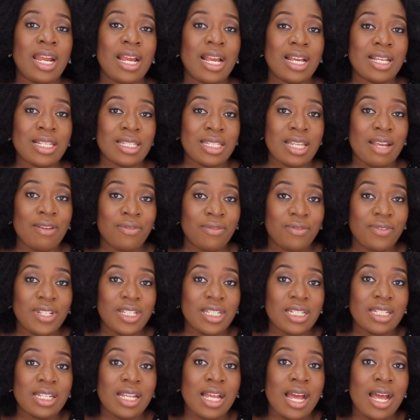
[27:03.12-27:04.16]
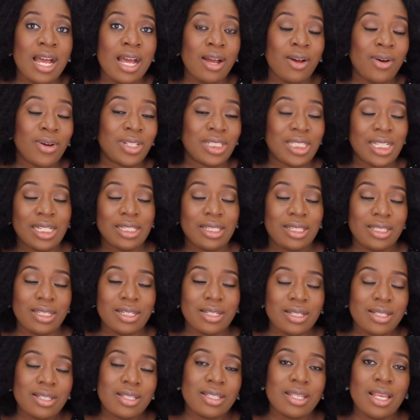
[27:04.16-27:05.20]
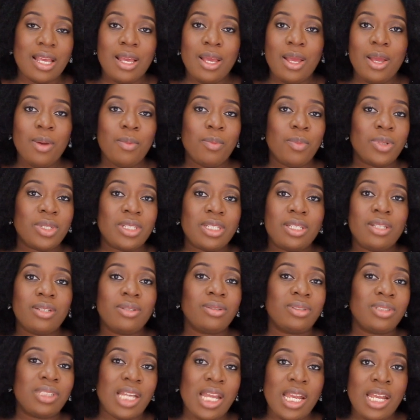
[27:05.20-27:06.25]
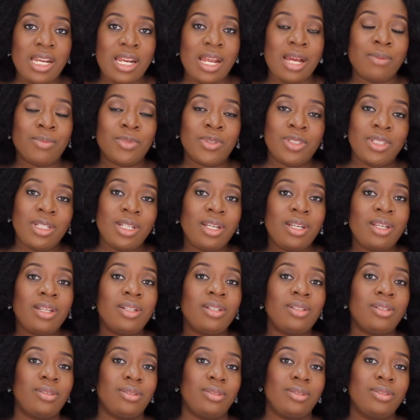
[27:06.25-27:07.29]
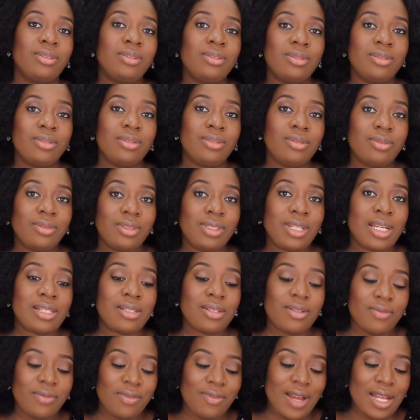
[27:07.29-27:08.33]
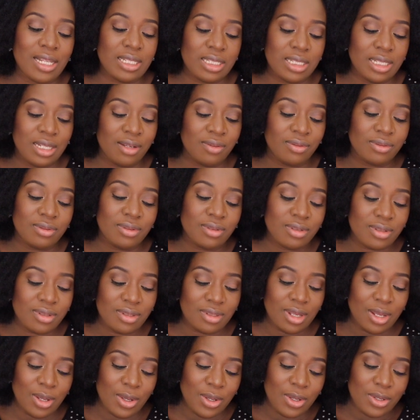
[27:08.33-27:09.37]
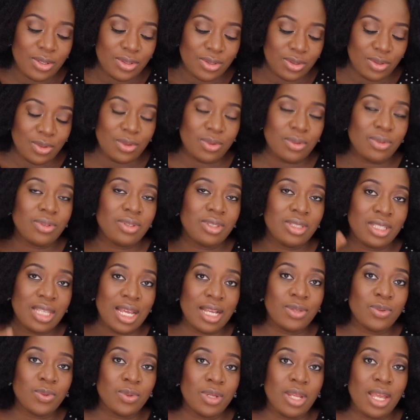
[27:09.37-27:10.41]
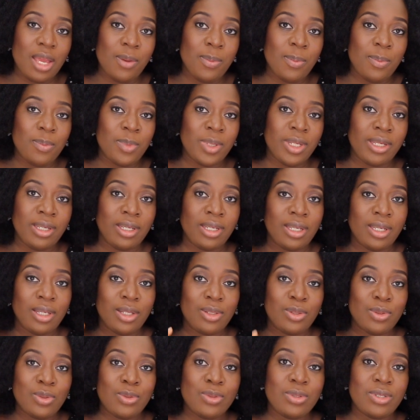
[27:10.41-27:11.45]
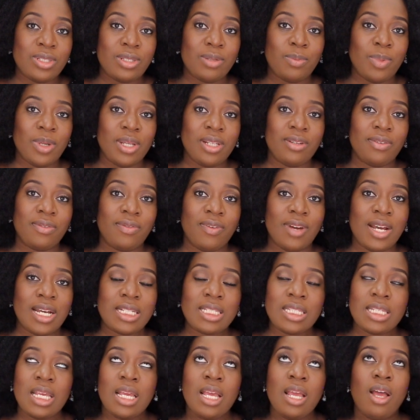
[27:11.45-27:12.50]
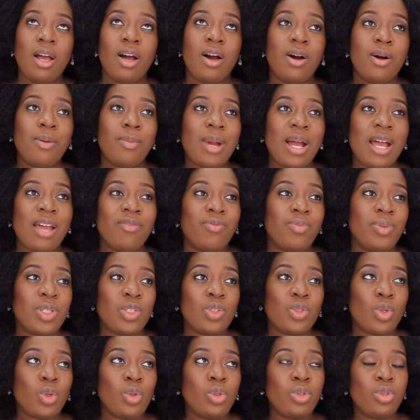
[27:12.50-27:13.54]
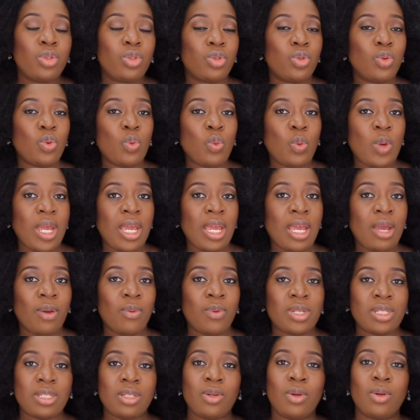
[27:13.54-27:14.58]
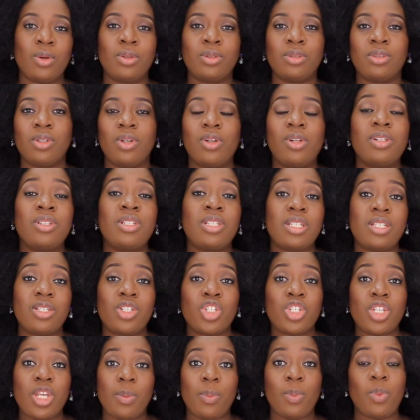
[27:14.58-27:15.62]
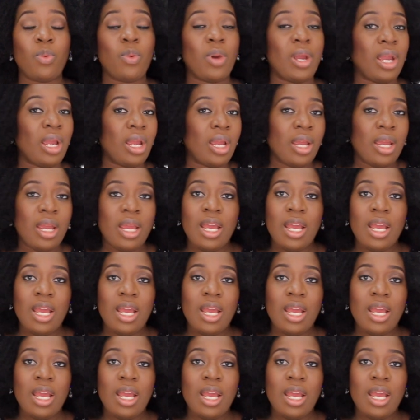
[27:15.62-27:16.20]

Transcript: I can start feeding her other things. But till then, I'm on a getting fat levels. So that will help me lose the belly fat. I've been told to wear, what's it called, all this shapewear.